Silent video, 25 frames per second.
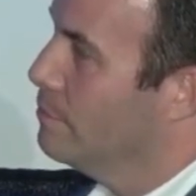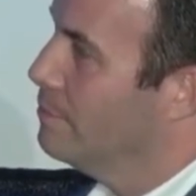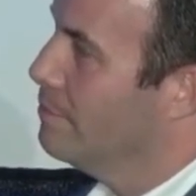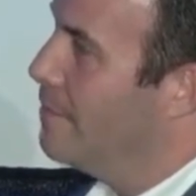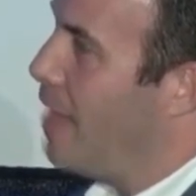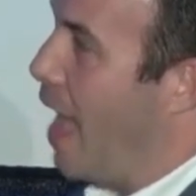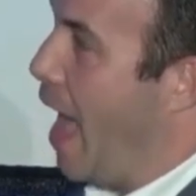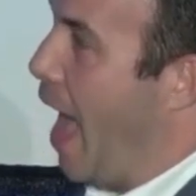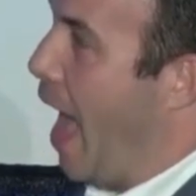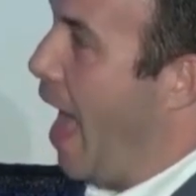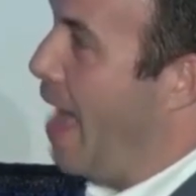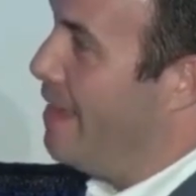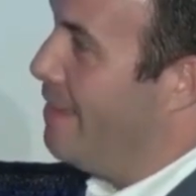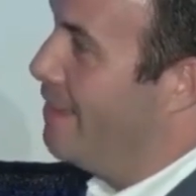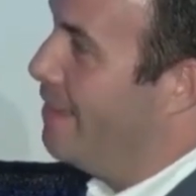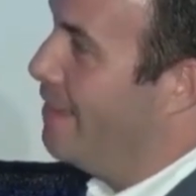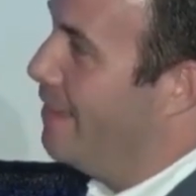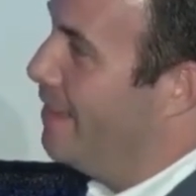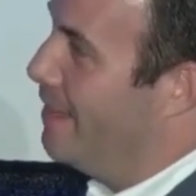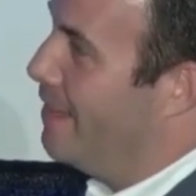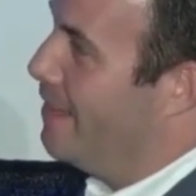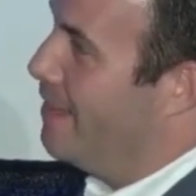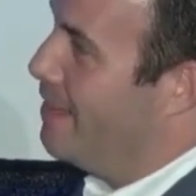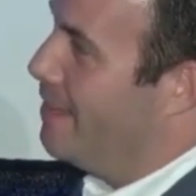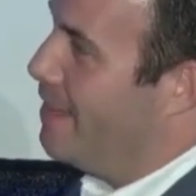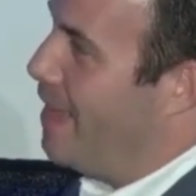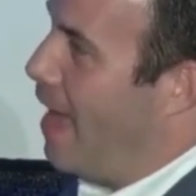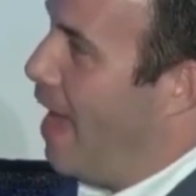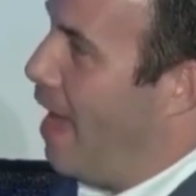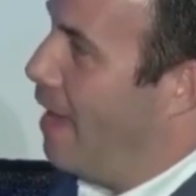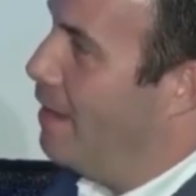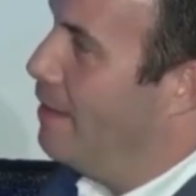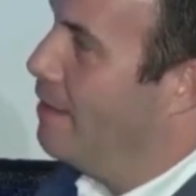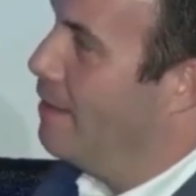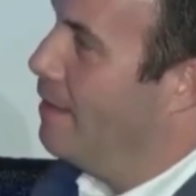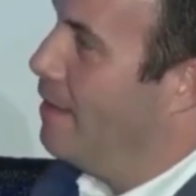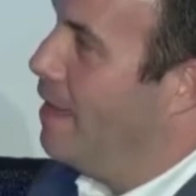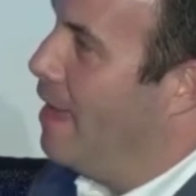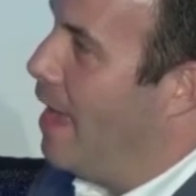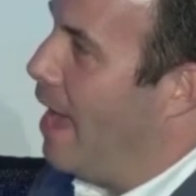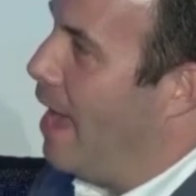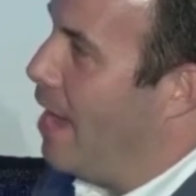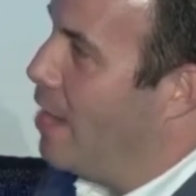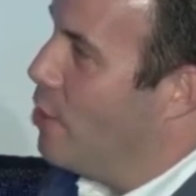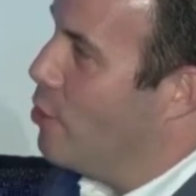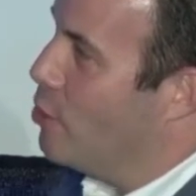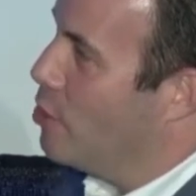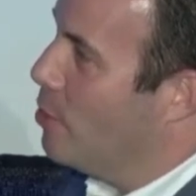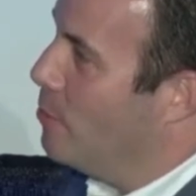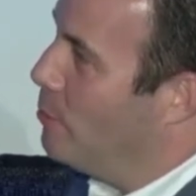Yeah. How
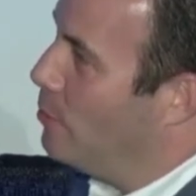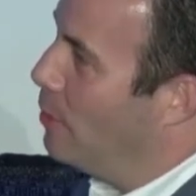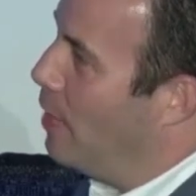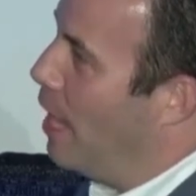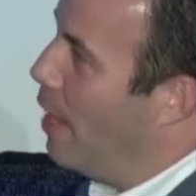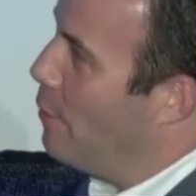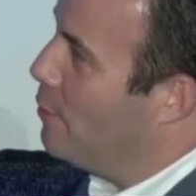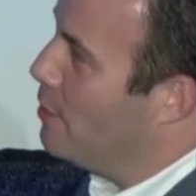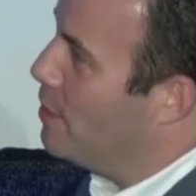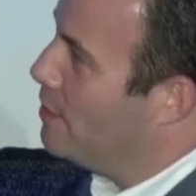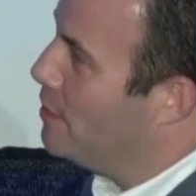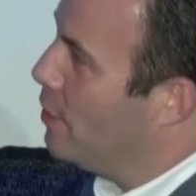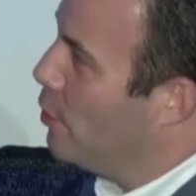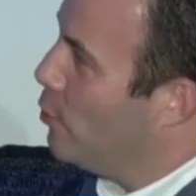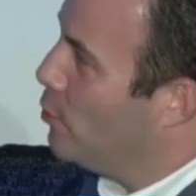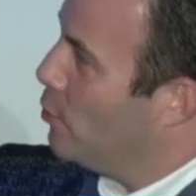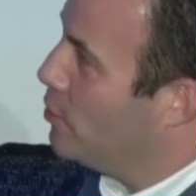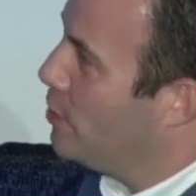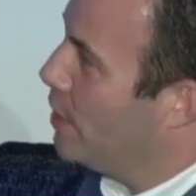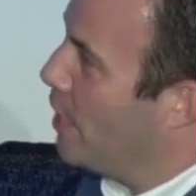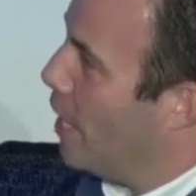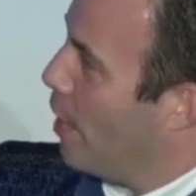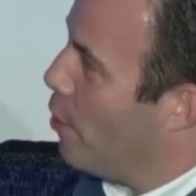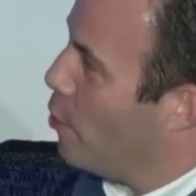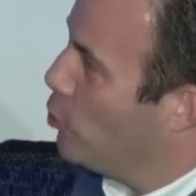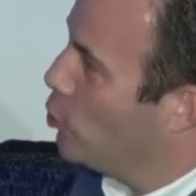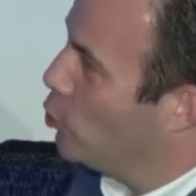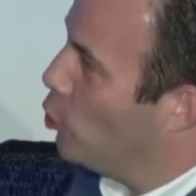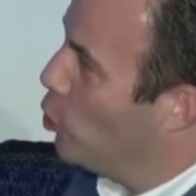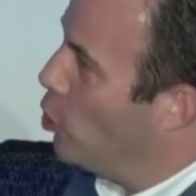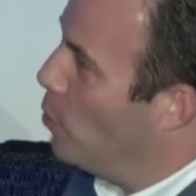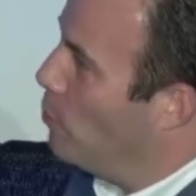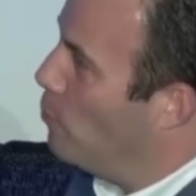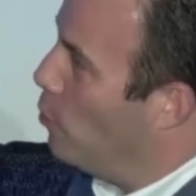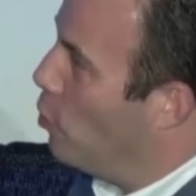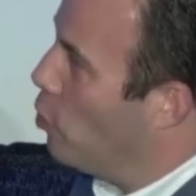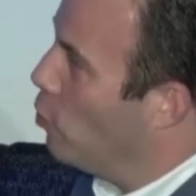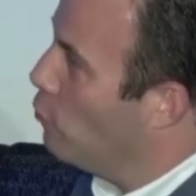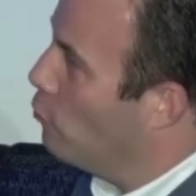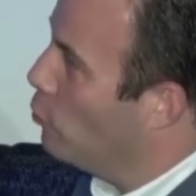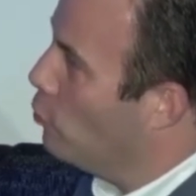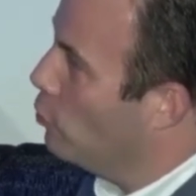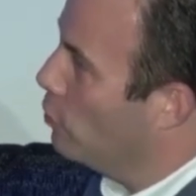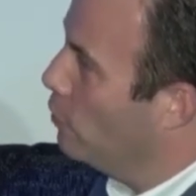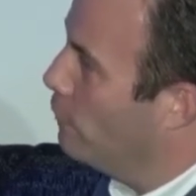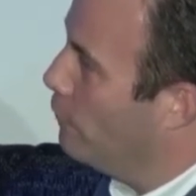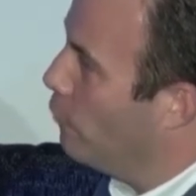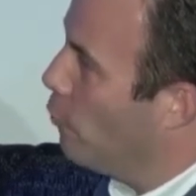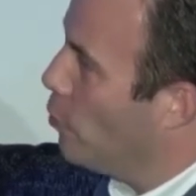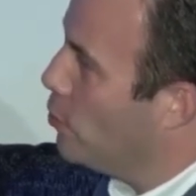do you comply with the DOT Air Charter Broker
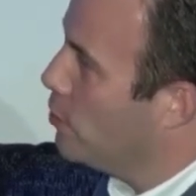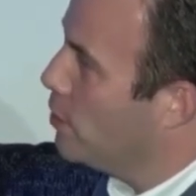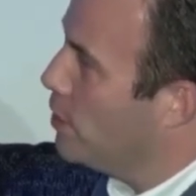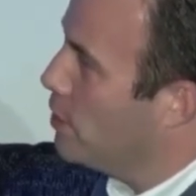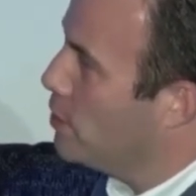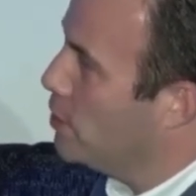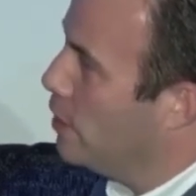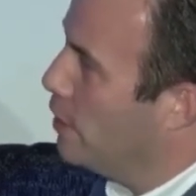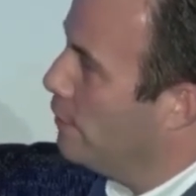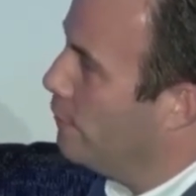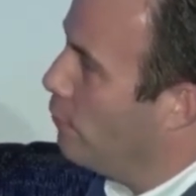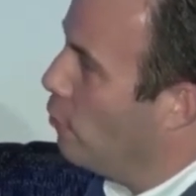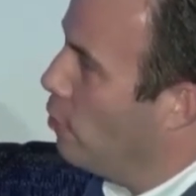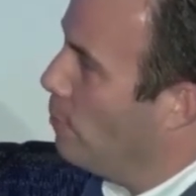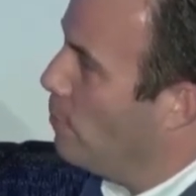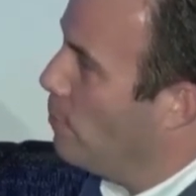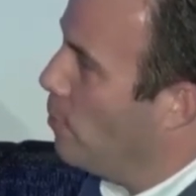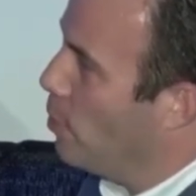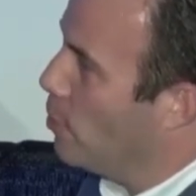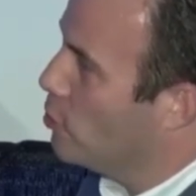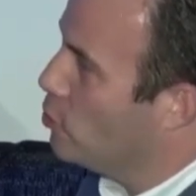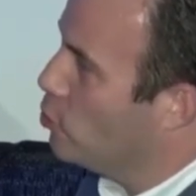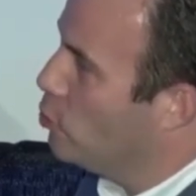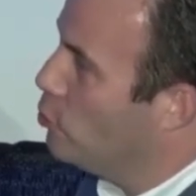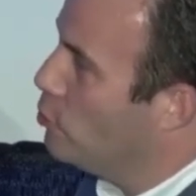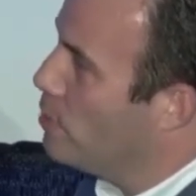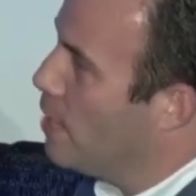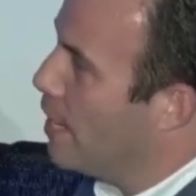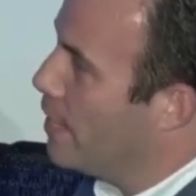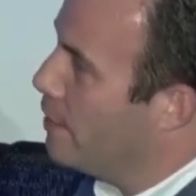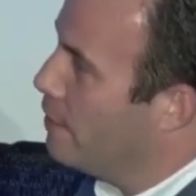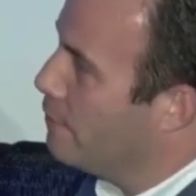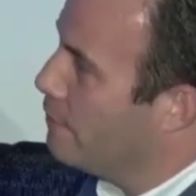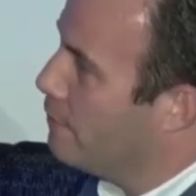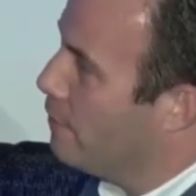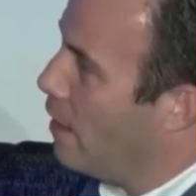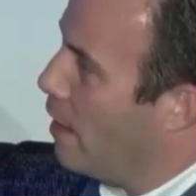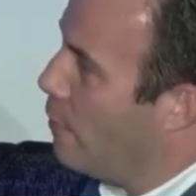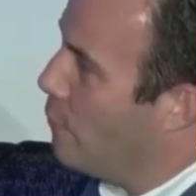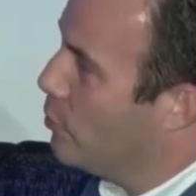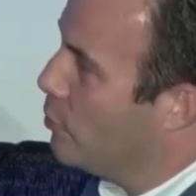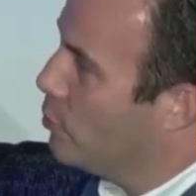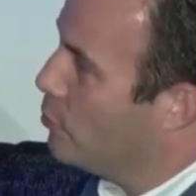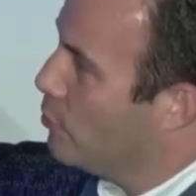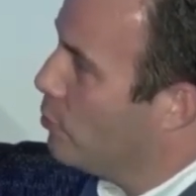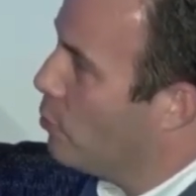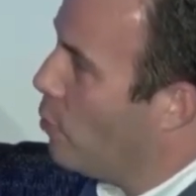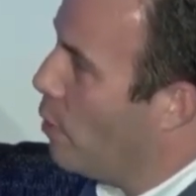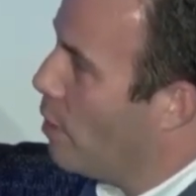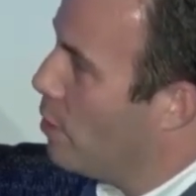Rule of 14 CFR Part 295, which
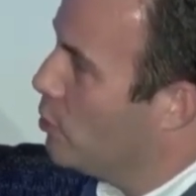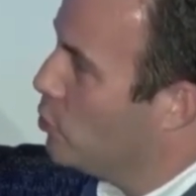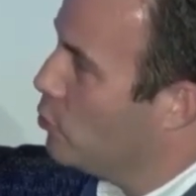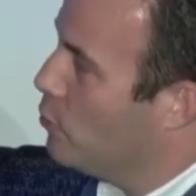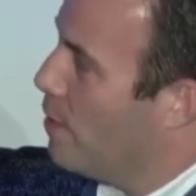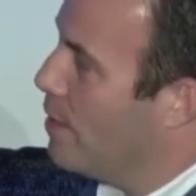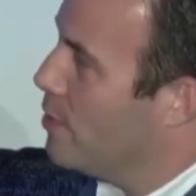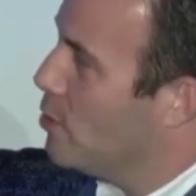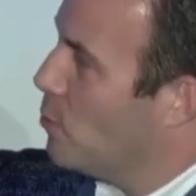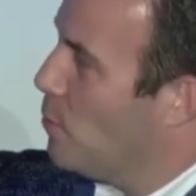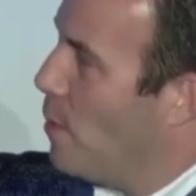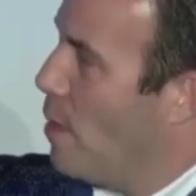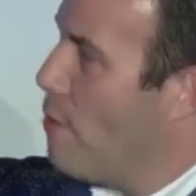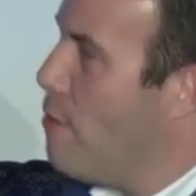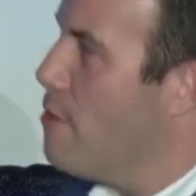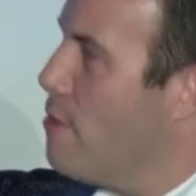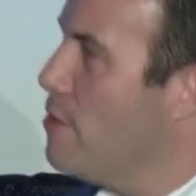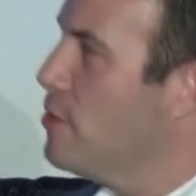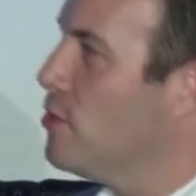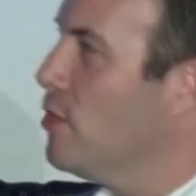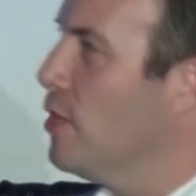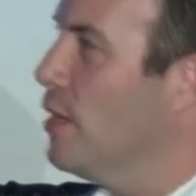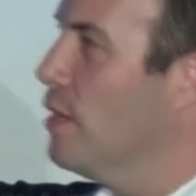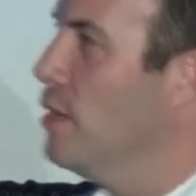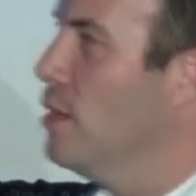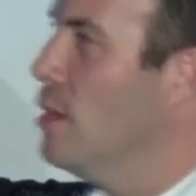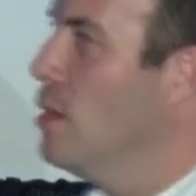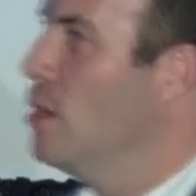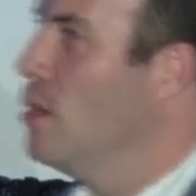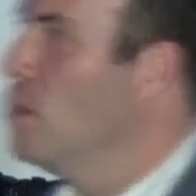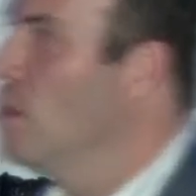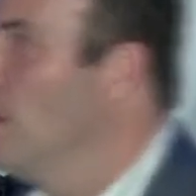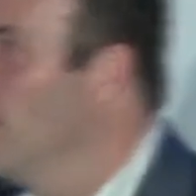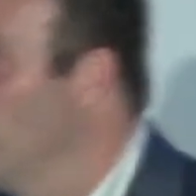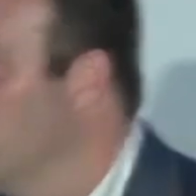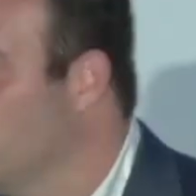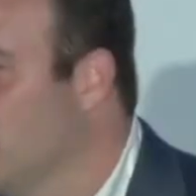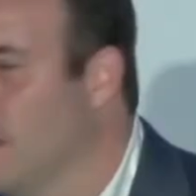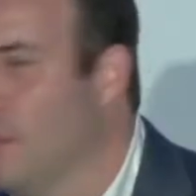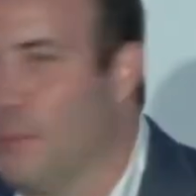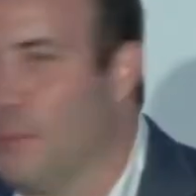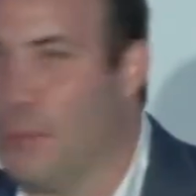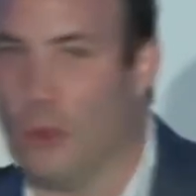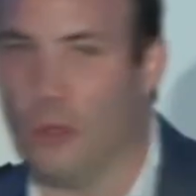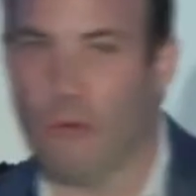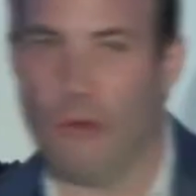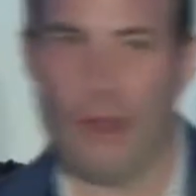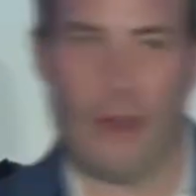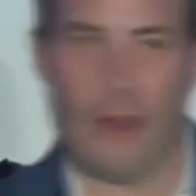requires transparency? Well, it's simple, right?